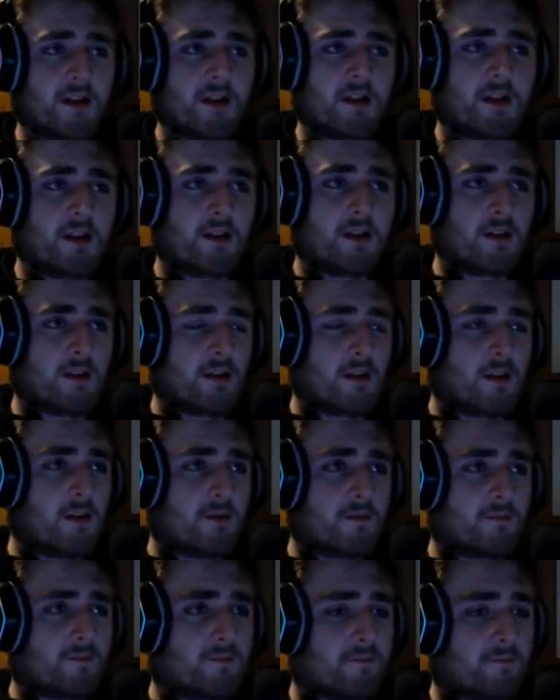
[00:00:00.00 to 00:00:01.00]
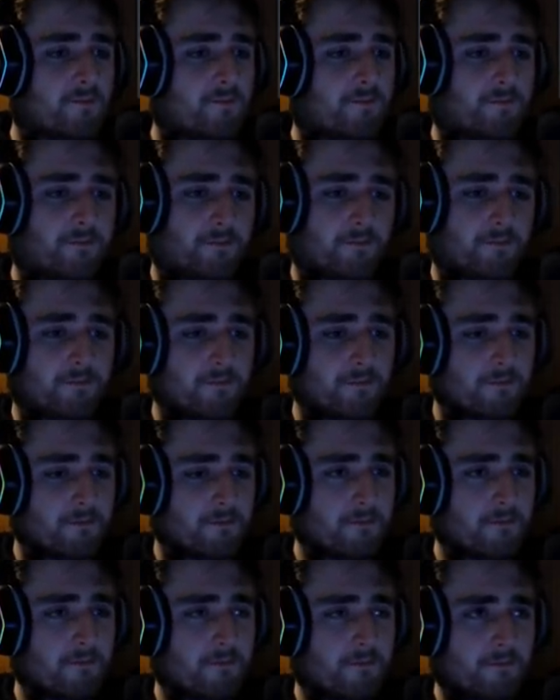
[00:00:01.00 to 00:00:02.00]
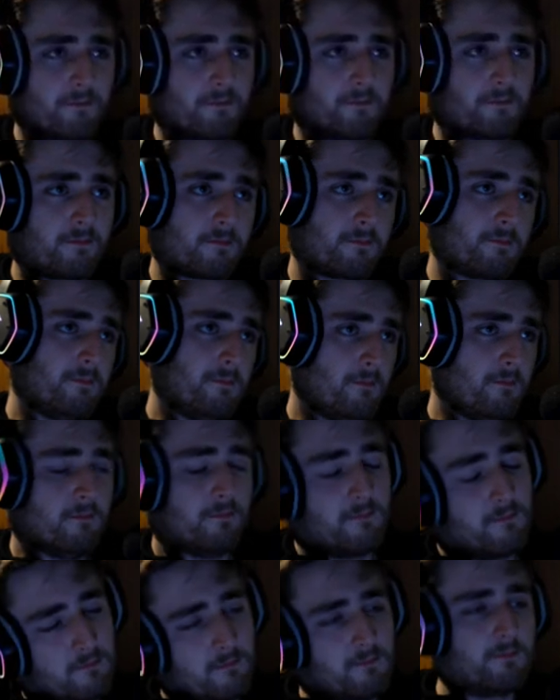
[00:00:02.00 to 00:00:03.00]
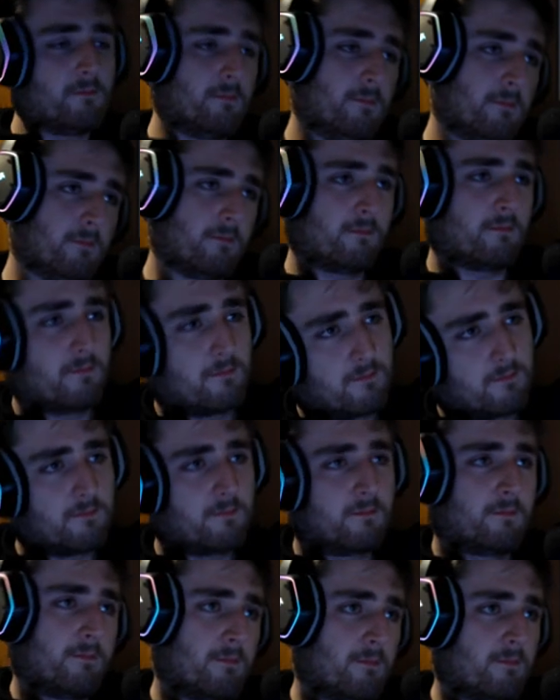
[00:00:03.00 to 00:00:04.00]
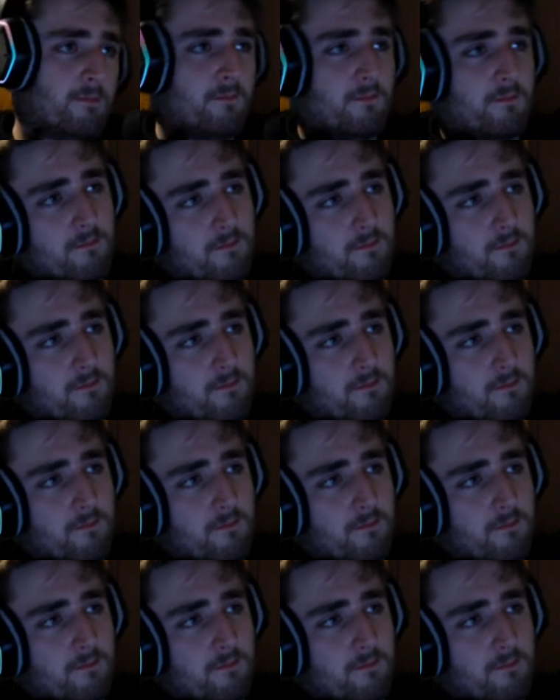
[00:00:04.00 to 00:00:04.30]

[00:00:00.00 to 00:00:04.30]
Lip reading: (silence)